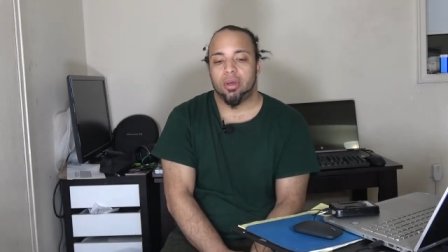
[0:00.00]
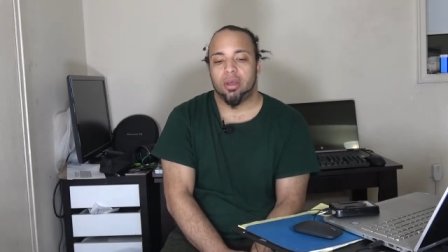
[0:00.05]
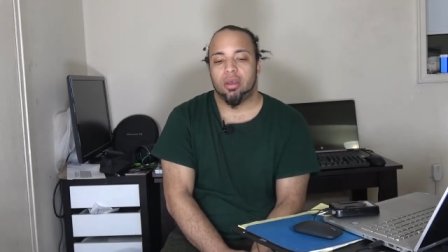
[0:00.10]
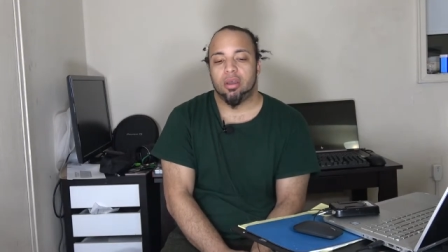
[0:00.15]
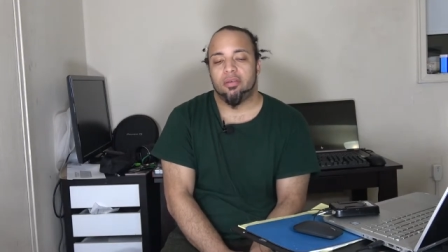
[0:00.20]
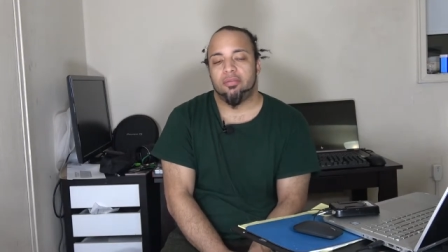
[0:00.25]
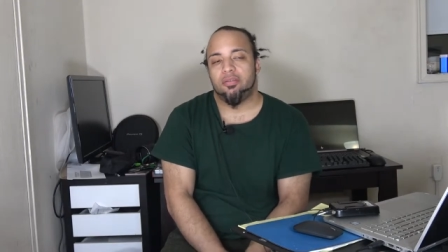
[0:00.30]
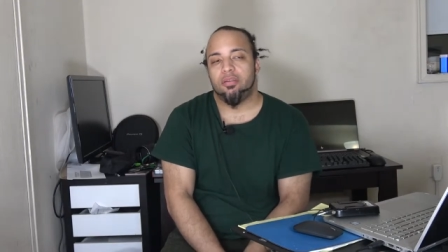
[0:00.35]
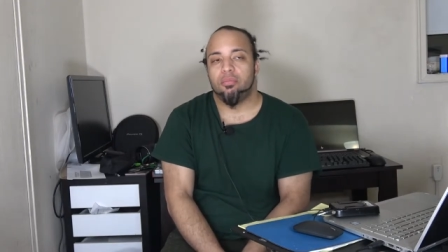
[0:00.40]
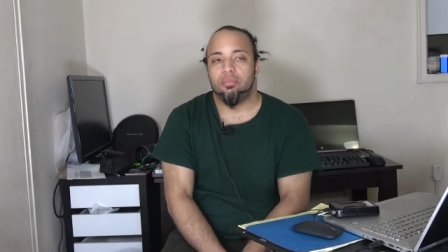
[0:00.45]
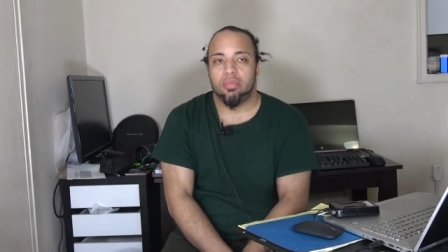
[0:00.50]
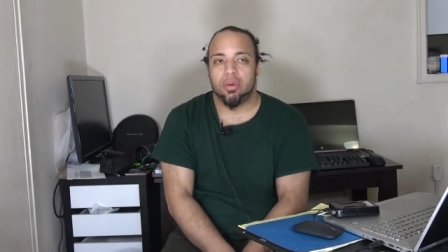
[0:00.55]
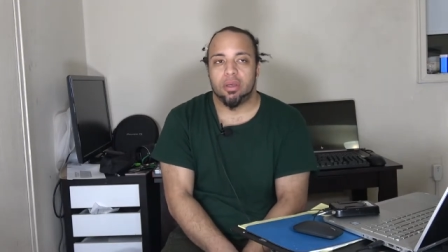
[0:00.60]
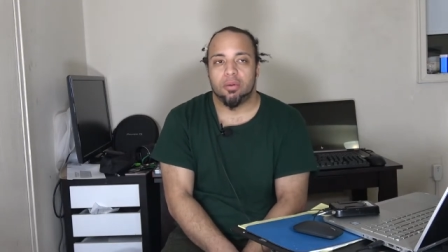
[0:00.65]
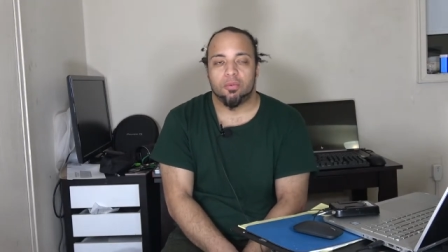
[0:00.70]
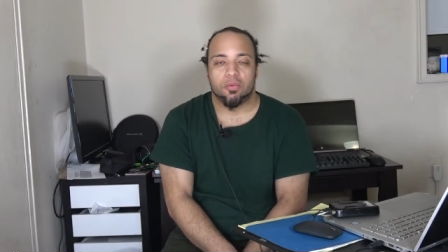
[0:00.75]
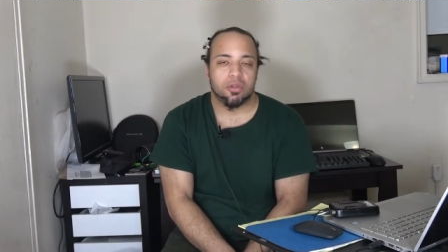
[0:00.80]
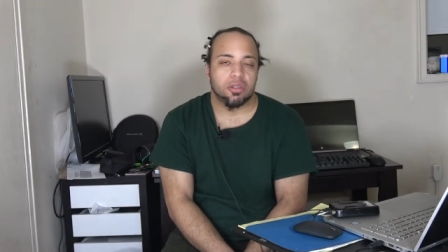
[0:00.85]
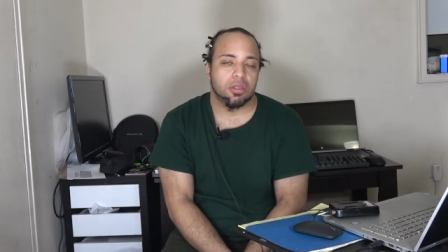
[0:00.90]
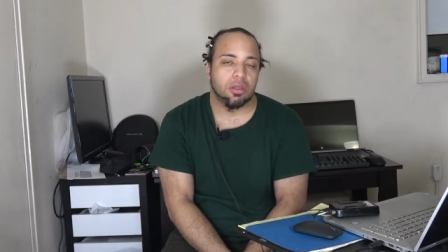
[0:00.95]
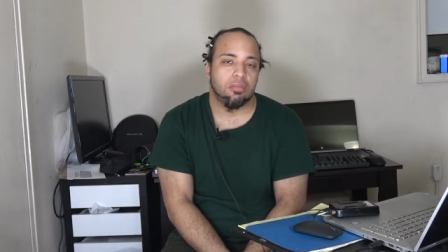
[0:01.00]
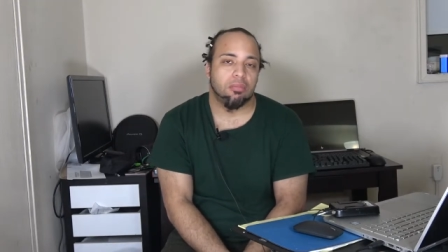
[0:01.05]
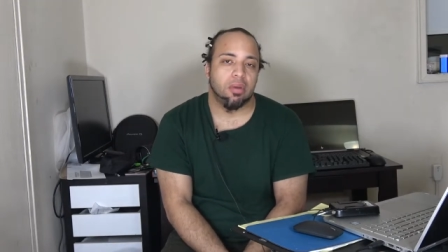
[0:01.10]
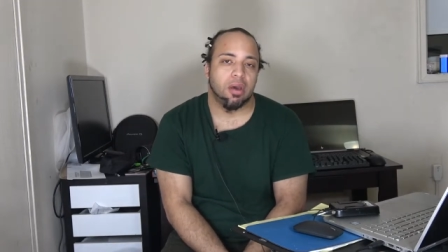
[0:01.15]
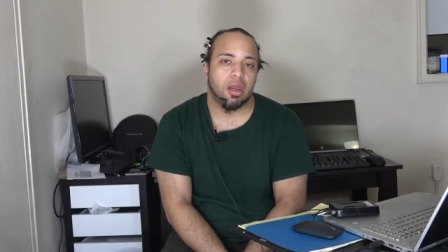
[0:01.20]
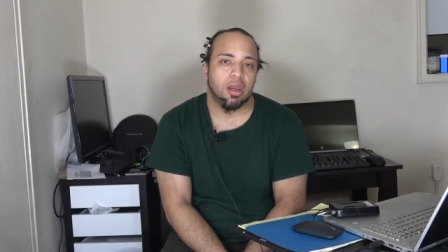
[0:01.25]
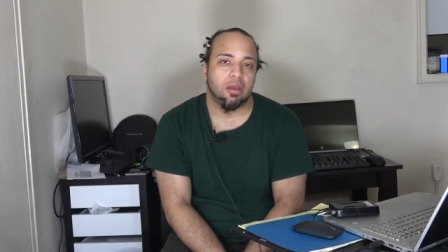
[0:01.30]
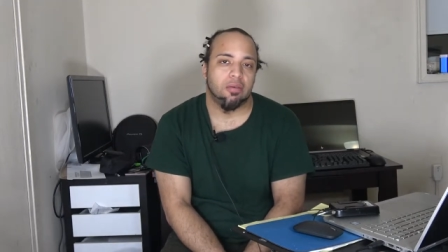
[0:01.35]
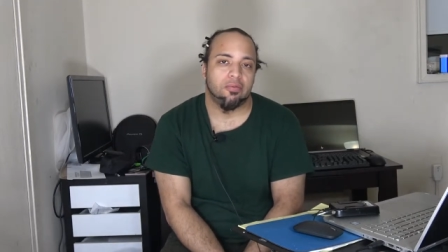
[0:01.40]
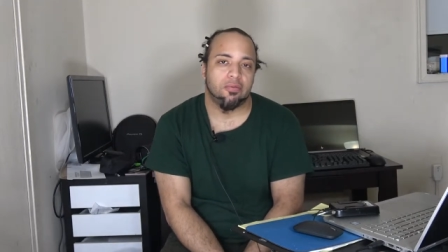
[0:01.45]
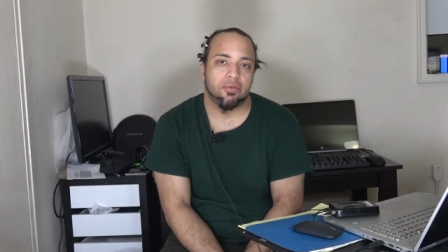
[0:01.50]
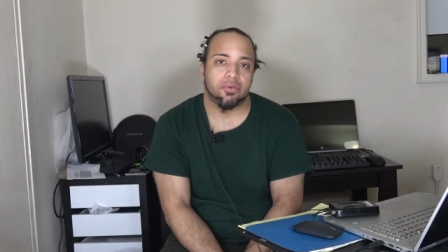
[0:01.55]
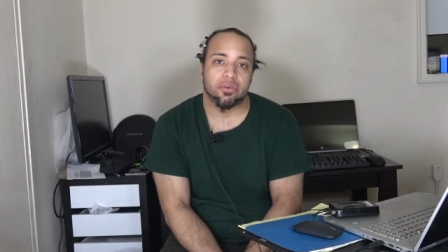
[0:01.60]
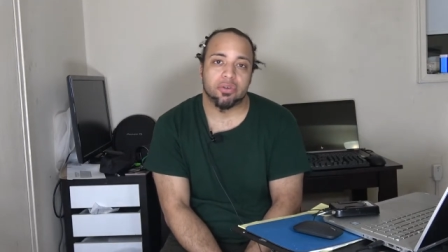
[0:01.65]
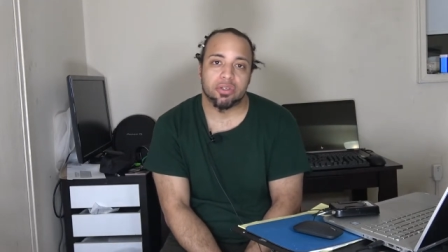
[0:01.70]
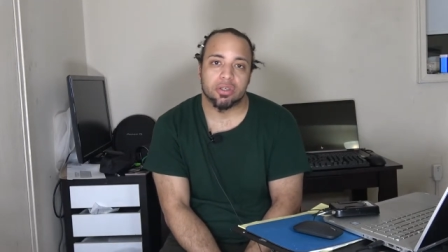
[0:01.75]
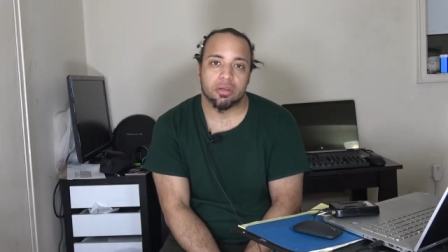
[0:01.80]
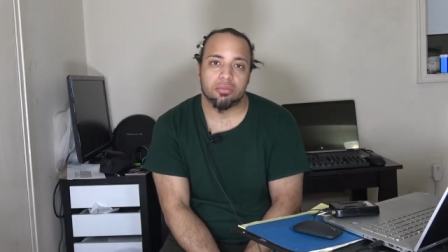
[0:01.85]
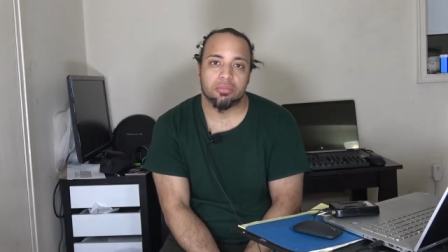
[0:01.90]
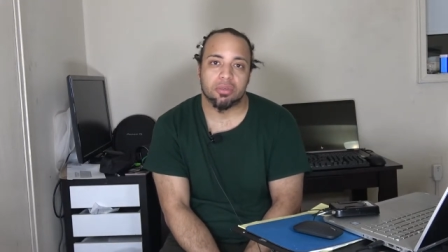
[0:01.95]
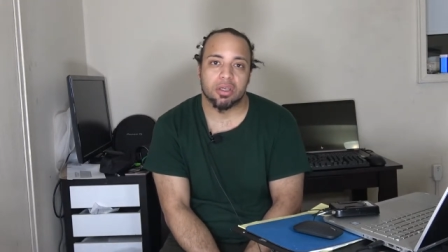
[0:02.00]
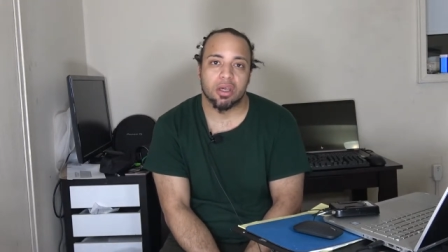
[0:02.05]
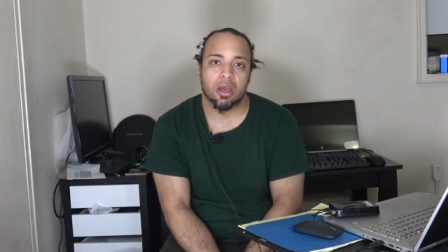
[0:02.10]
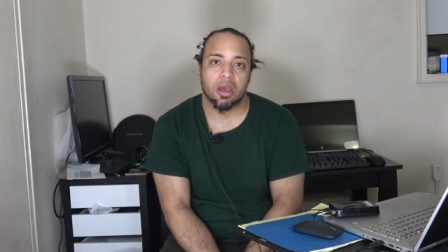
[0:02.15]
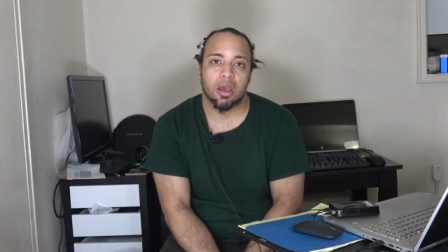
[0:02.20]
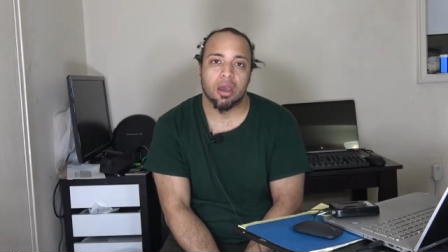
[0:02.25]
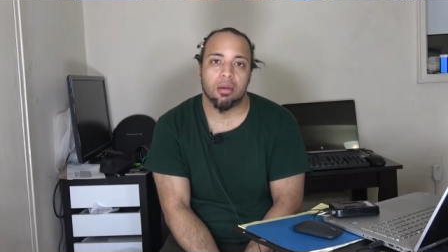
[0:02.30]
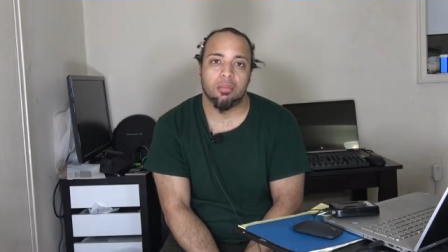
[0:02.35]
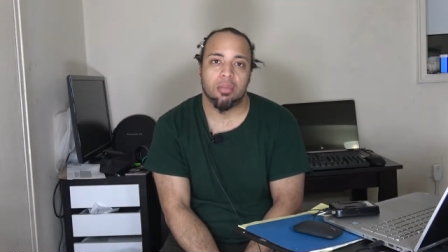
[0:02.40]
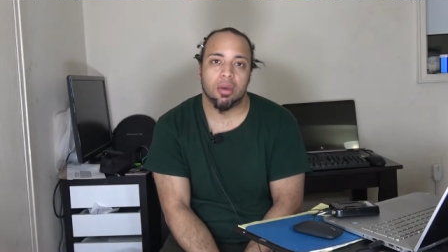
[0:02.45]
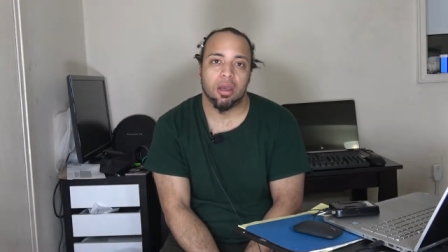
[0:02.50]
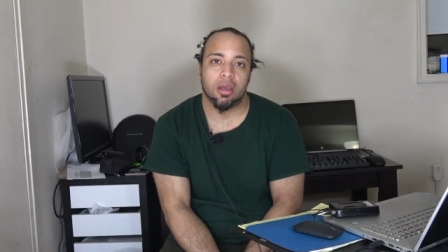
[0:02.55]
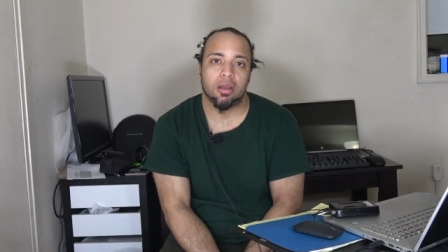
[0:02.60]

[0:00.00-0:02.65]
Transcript: But if you've been with somebody for some time